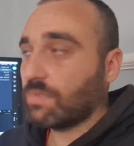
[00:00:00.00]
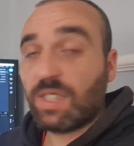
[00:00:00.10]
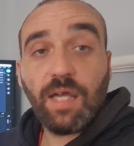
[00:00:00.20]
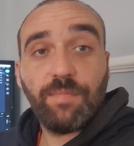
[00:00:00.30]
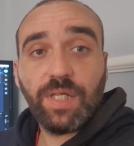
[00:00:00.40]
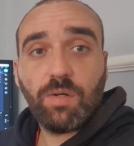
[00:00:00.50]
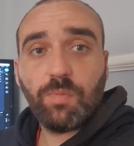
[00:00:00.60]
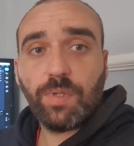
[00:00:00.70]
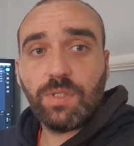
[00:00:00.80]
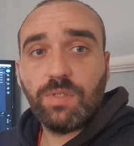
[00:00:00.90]
get a video
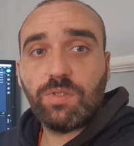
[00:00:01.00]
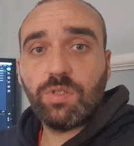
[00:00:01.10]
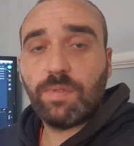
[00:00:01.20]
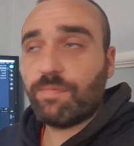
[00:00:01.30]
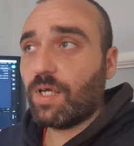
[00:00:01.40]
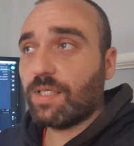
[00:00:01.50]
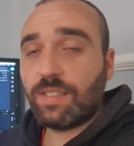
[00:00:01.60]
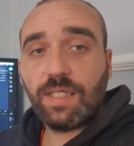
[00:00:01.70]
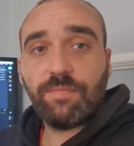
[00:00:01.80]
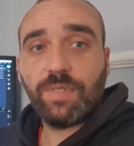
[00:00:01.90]
up on YouTube I've not had a
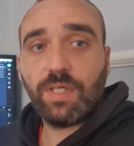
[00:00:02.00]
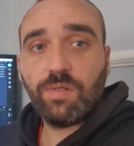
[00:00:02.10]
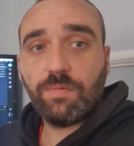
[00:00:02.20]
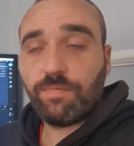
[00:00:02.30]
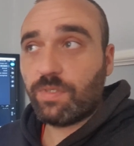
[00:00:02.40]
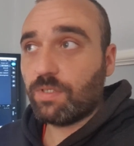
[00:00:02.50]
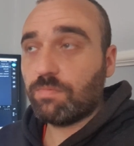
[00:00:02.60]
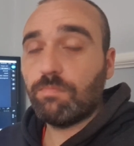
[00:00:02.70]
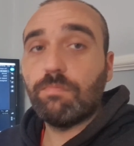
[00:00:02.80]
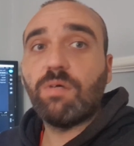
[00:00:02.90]
digging video up for
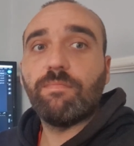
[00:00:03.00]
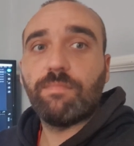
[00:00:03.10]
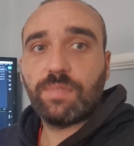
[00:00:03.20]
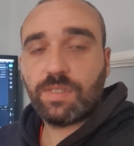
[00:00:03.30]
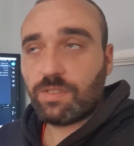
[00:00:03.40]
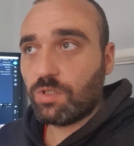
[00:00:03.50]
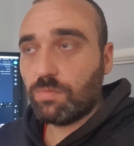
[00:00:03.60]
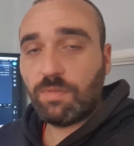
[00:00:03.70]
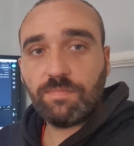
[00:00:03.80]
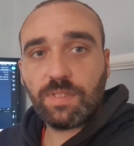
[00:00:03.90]
months two
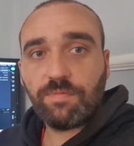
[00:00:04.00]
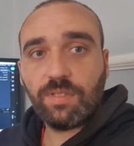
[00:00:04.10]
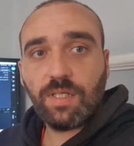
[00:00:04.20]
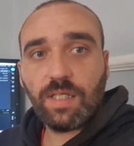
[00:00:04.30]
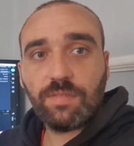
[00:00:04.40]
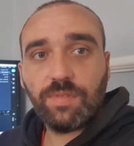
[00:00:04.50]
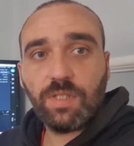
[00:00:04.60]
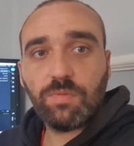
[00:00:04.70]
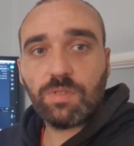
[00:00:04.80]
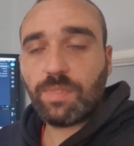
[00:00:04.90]
months I think the last video
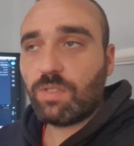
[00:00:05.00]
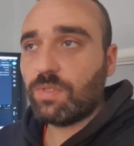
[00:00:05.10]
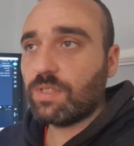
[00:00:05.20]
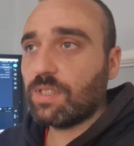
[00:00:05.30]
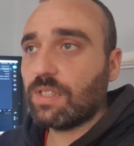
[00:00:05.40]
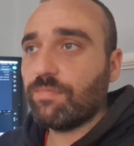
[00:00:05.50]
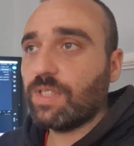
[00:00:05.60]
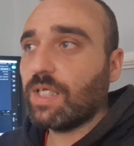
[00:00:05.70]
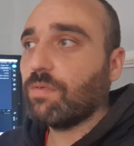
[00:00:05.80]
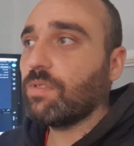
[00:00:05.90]
was uploaded digging
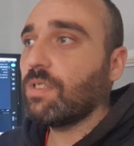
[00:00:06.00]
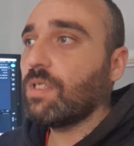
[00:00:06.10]
video